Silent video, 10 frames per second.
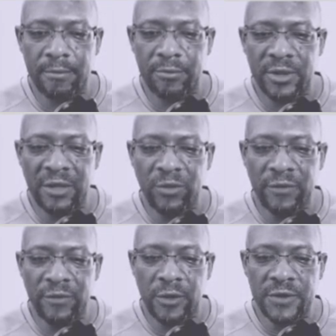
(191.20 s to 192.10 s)
But then
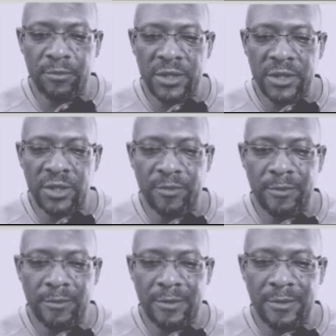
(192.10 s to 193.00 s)
we've lost the bishop.
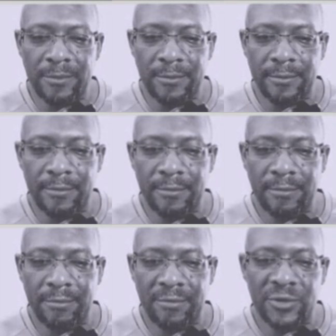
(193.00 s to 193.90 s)

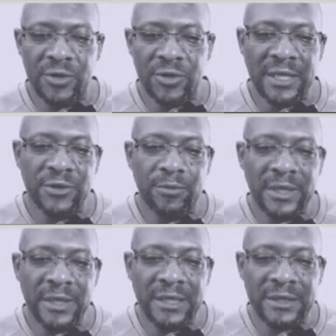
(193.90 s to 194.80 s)
So that don't
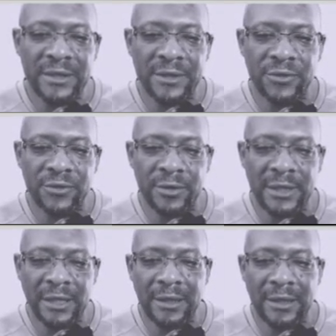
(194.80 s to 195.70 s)
make any sense
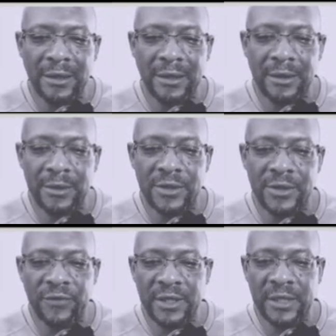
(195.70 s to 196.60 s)
really. So
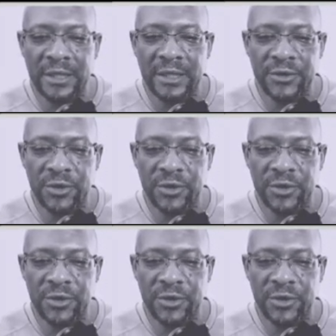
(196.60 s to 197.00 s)
I think it is